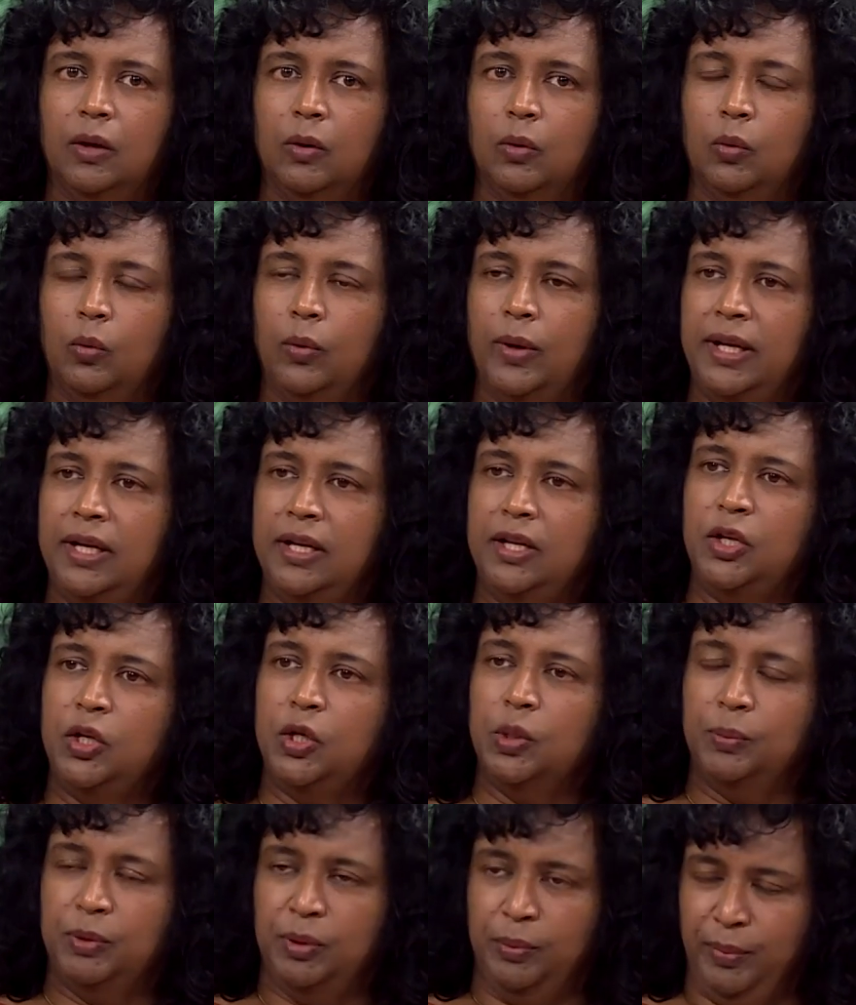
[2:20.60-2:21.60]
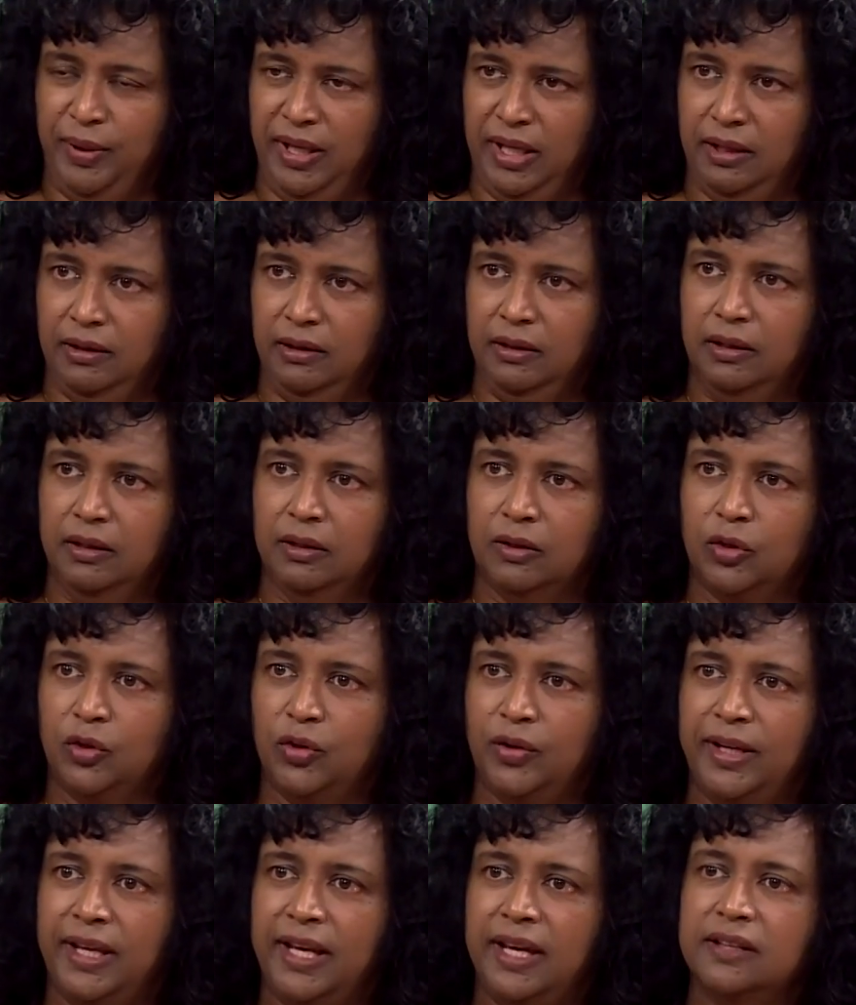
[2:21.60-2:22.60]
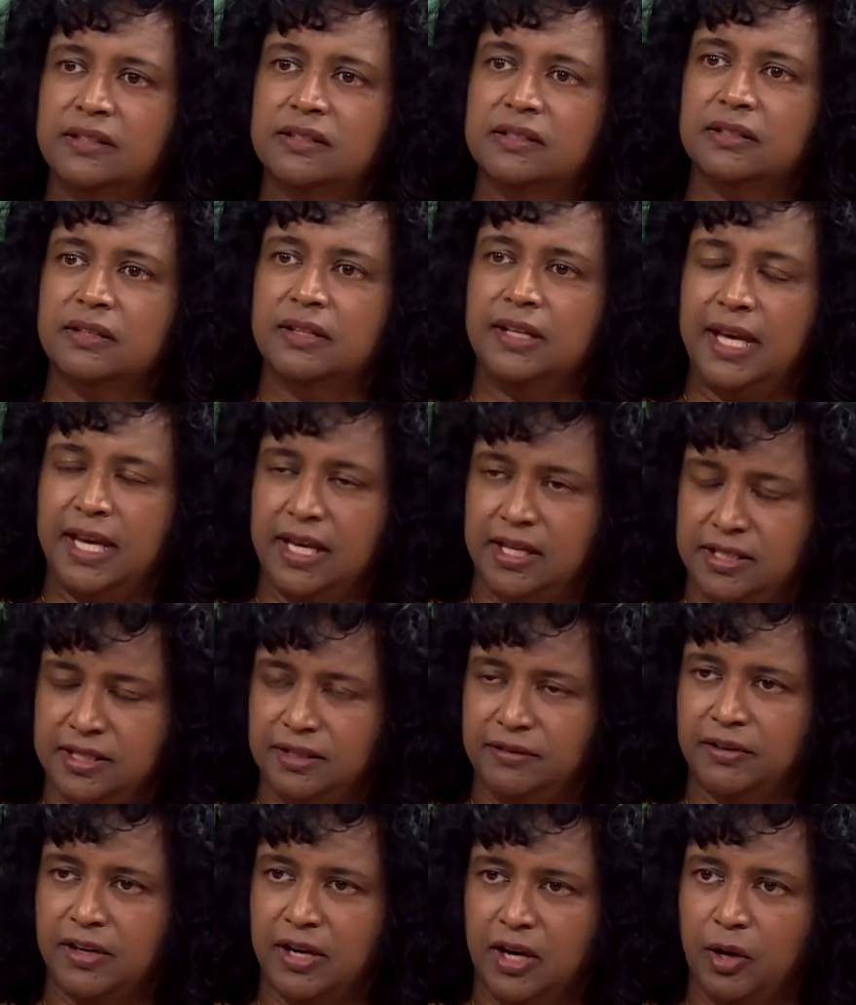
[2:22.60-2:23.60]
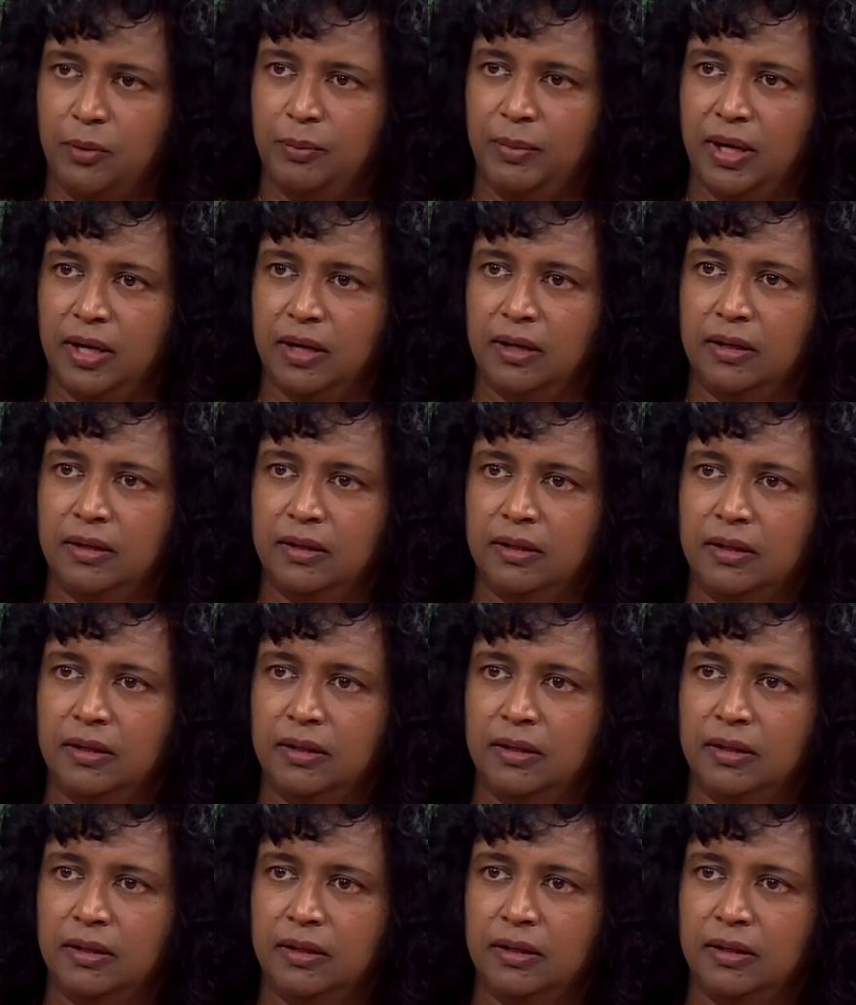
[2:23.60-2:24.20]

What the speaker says: When a human being creates negative karma,